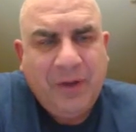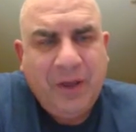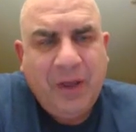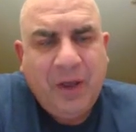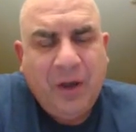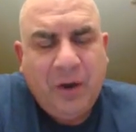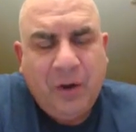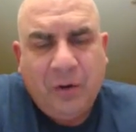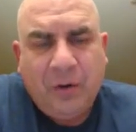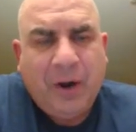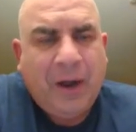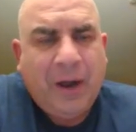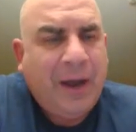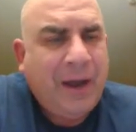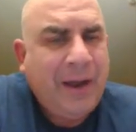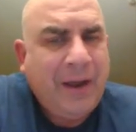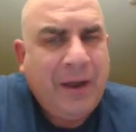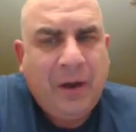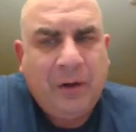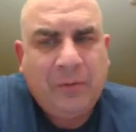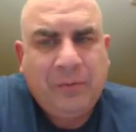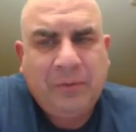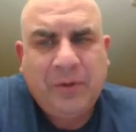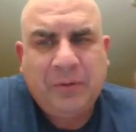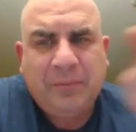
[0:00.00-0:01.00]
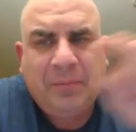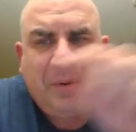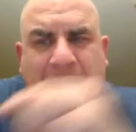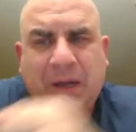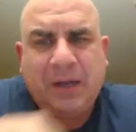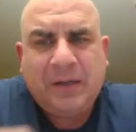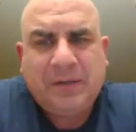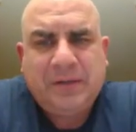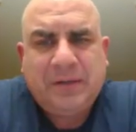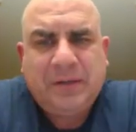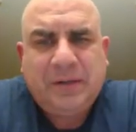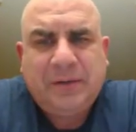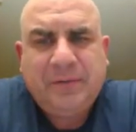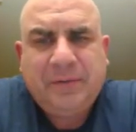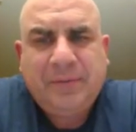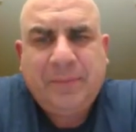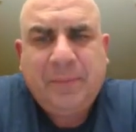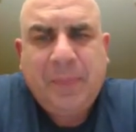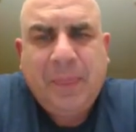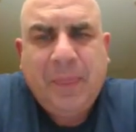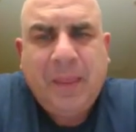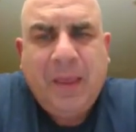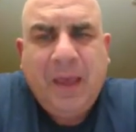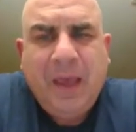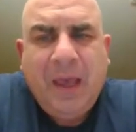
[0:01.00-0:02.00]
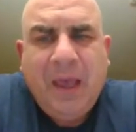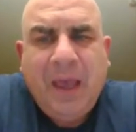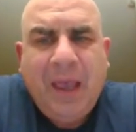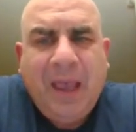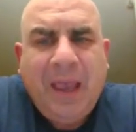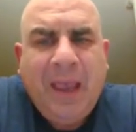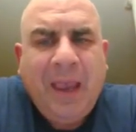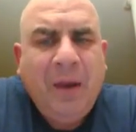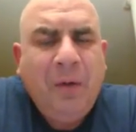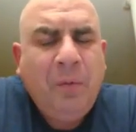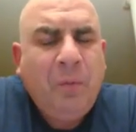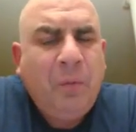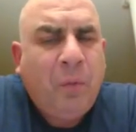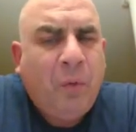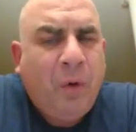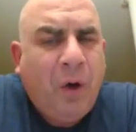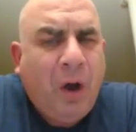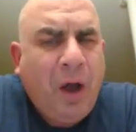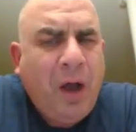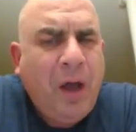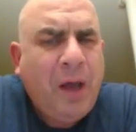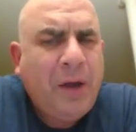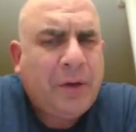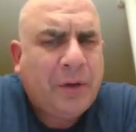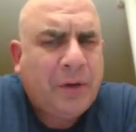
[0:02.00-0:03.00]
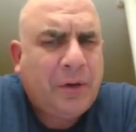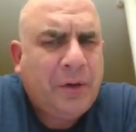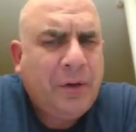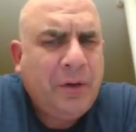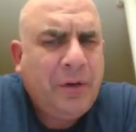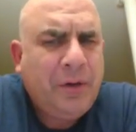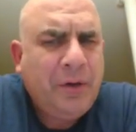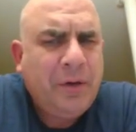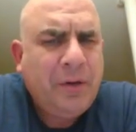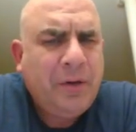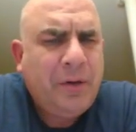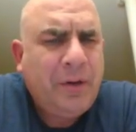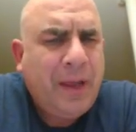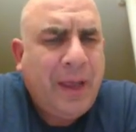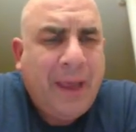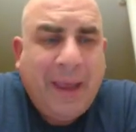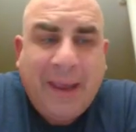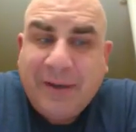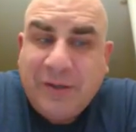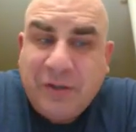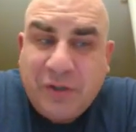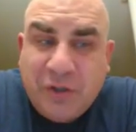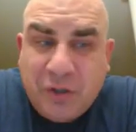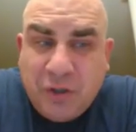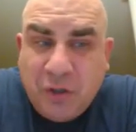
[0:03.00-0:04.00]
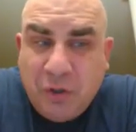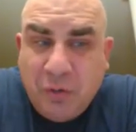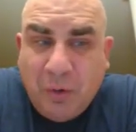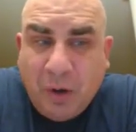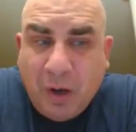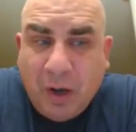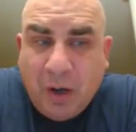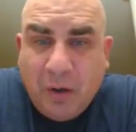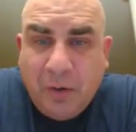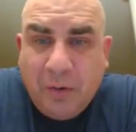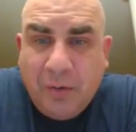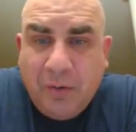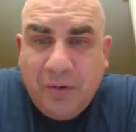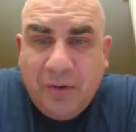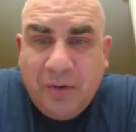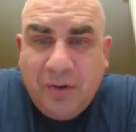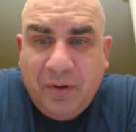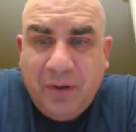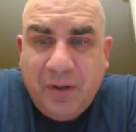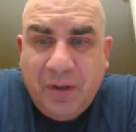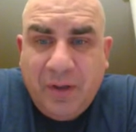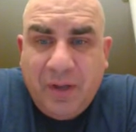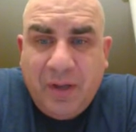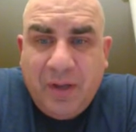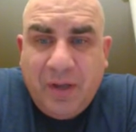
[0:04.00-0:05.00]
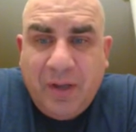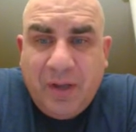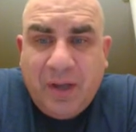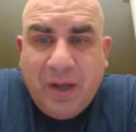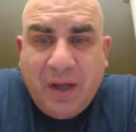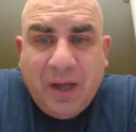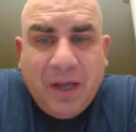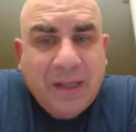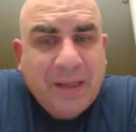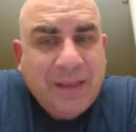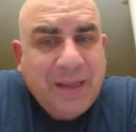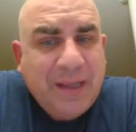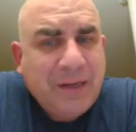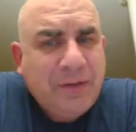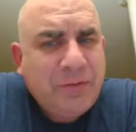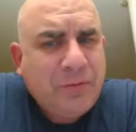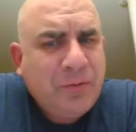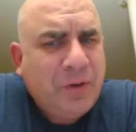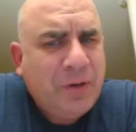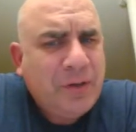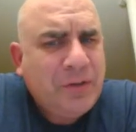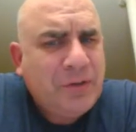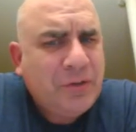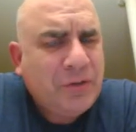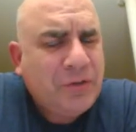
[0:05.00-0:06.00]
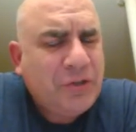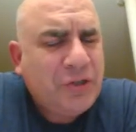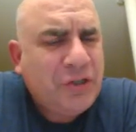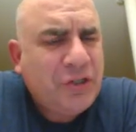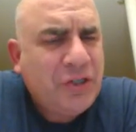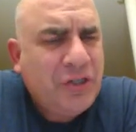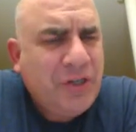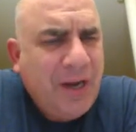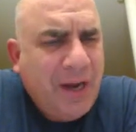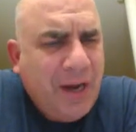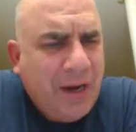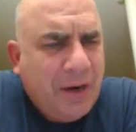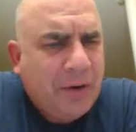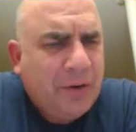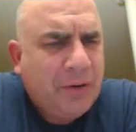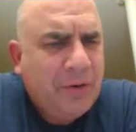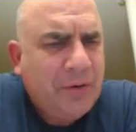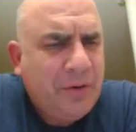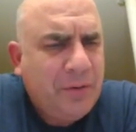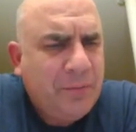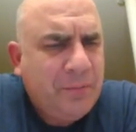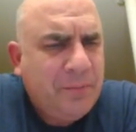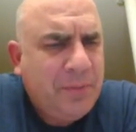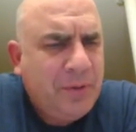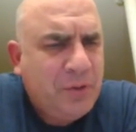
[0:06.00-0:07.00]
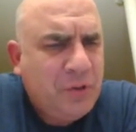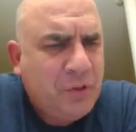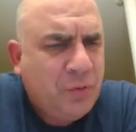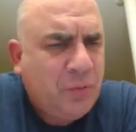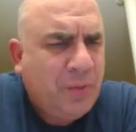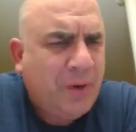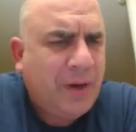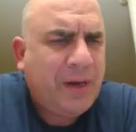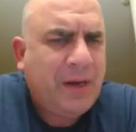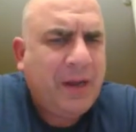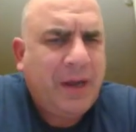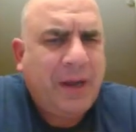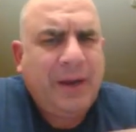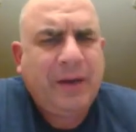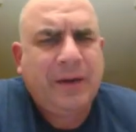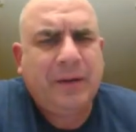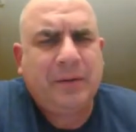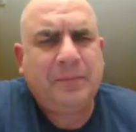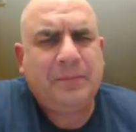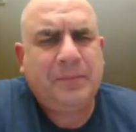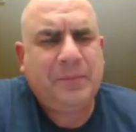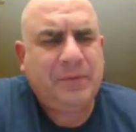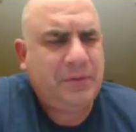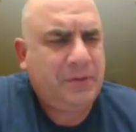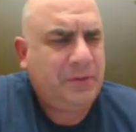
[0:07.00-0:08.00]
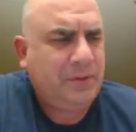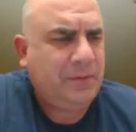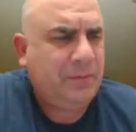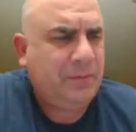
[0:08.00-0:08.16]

or ion with a positive. In water, H2O, electrons are shared between items.